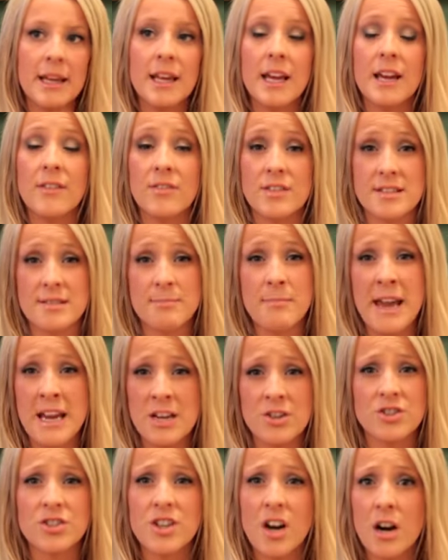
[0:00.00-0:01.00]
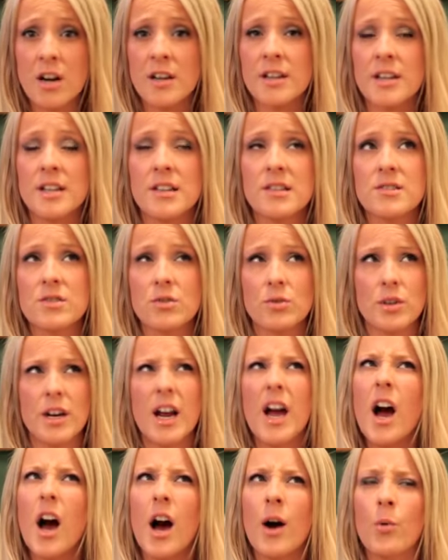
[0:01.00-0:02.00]
if it's major darkness,
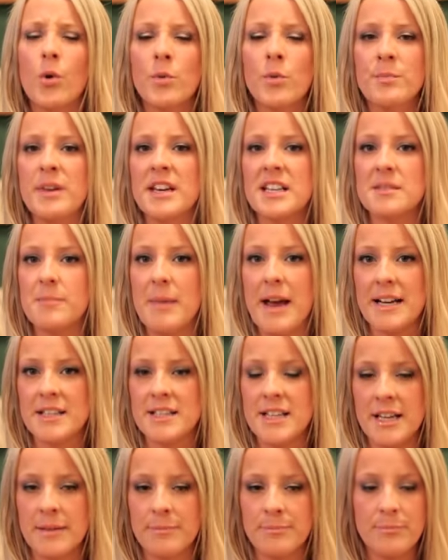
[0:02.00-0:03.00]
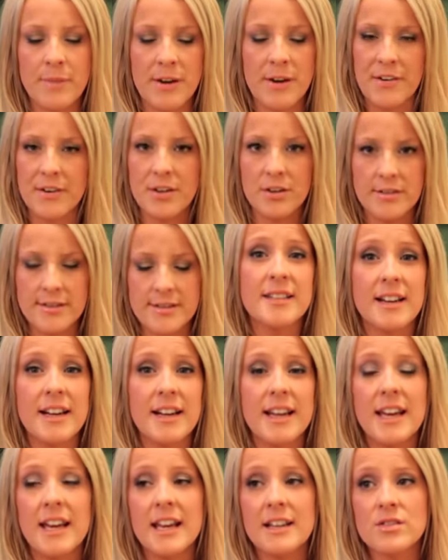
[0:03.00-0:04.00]
or I wouldn't be expecting miracles.
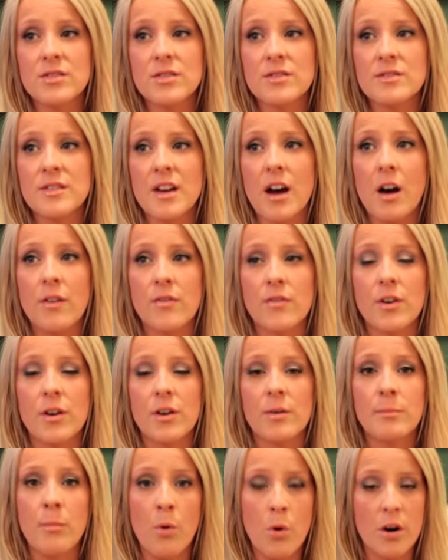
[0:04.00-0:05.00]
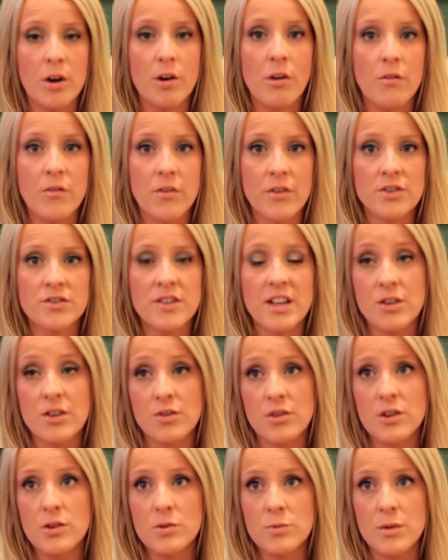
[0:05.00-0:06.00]
It does offer more coverage than your
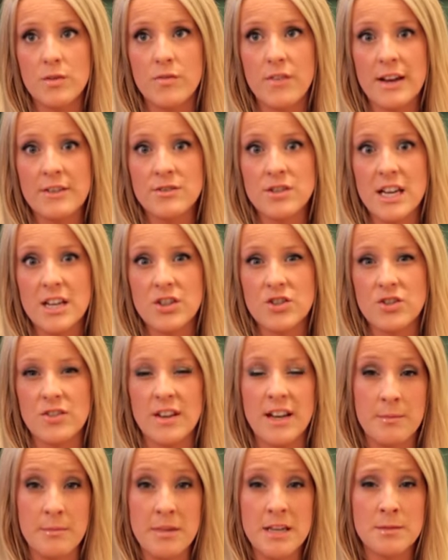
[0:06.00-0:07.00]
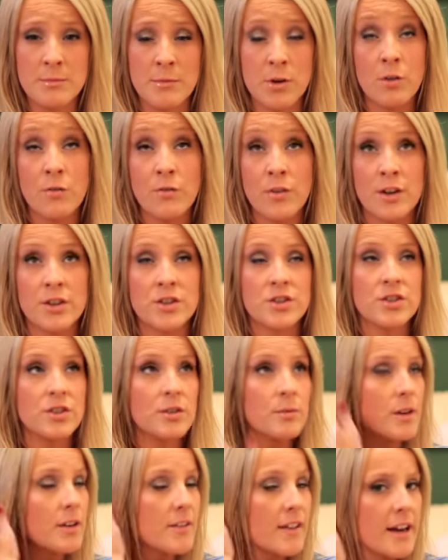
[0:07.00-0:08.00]
usual foundation, than
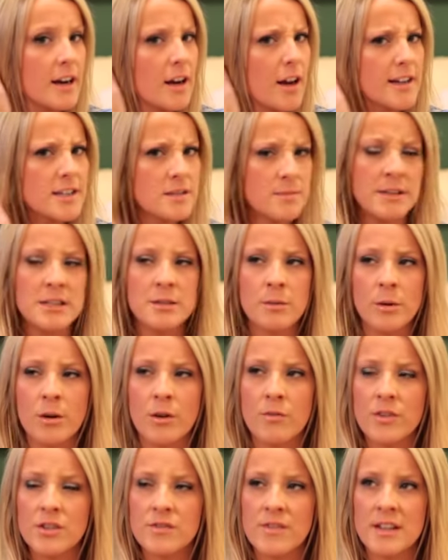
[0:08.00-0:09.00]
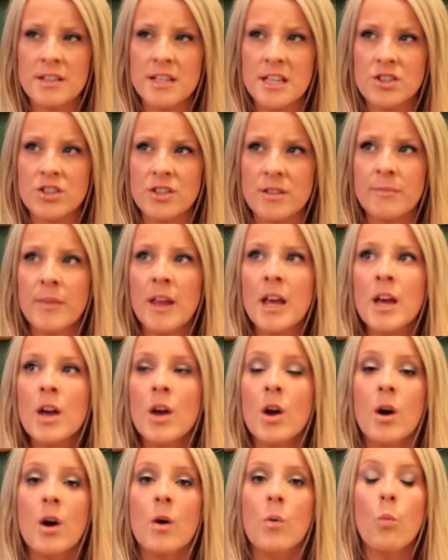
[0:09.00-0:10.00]
a light to medium coverage foundation,
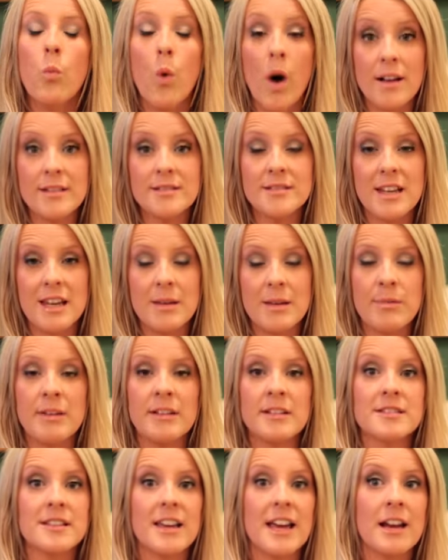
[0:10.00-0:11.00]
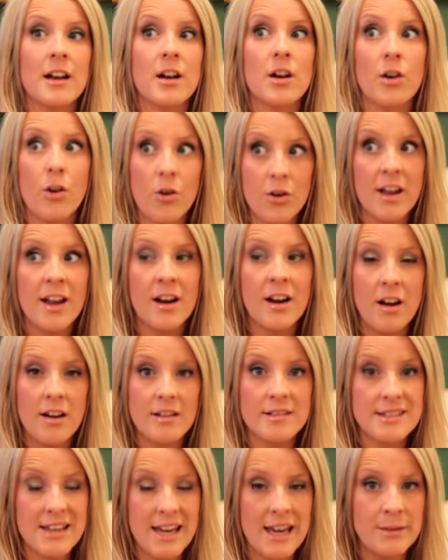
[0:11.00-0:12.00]
whilst keeping the skin looking
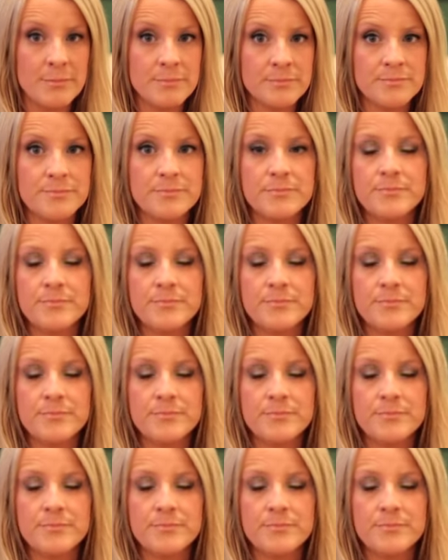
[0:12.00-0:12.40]
like skin.